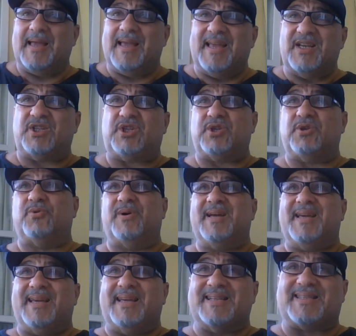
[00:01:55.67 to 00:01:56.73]
issue
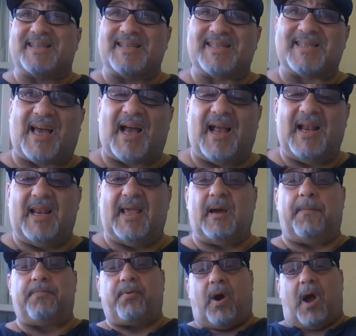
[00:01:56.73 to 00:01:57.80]
in society, a
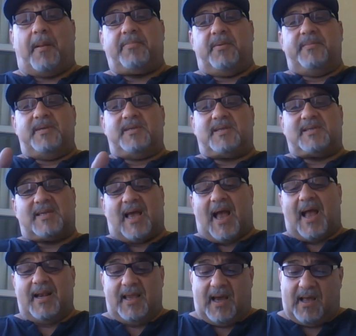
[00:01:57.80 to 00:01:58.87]
problem in
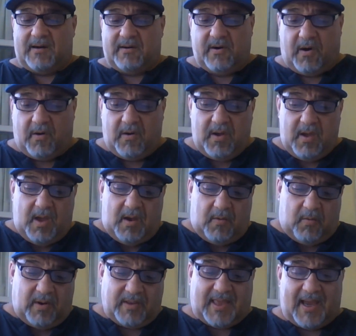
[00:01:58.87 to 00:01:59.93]
society. I don't know
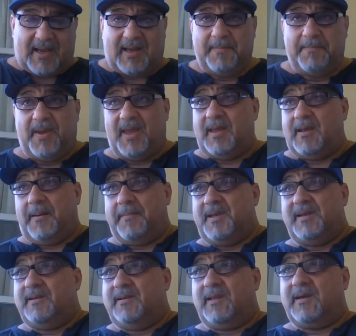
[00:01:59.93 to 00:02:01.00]
what that can be. I
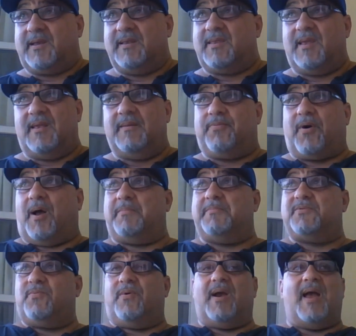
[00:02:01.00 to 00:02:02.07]
mean, look at the
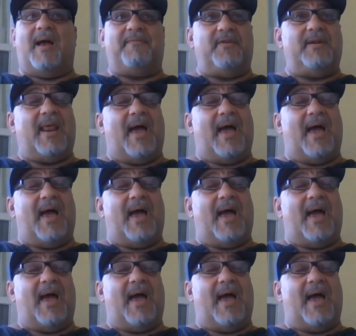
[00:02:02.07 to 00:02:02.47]
problems we're having